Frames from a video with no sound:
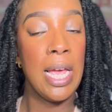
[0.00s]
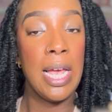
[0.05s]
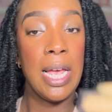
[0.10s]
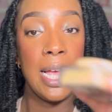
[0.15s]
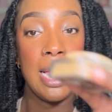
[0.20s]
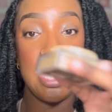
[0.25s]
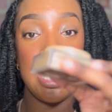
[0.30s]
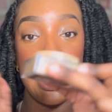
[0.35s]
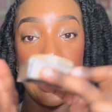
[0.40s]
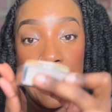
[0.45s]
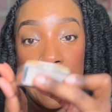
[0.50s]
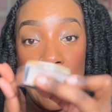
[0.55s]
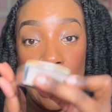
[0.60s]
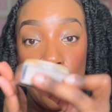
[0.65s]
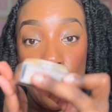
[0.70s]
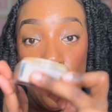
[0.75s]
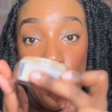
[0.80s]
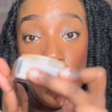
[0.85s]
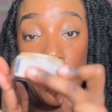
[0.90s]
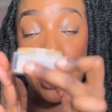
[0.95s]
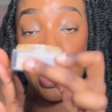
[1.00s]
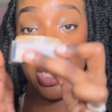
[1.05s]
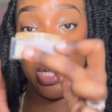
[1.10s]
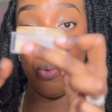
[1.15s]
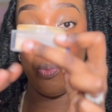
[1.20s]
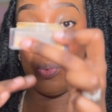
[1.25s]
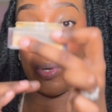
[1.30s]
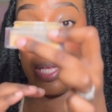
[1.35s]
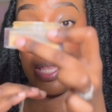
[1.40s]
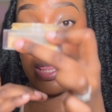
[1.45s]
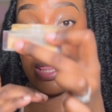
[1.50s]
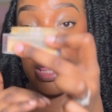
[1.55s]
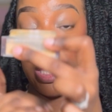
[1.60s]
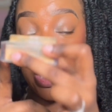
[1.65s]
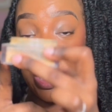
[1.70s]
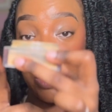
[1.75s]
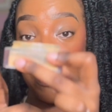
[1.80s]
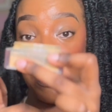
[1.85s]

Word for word: and then I go in with this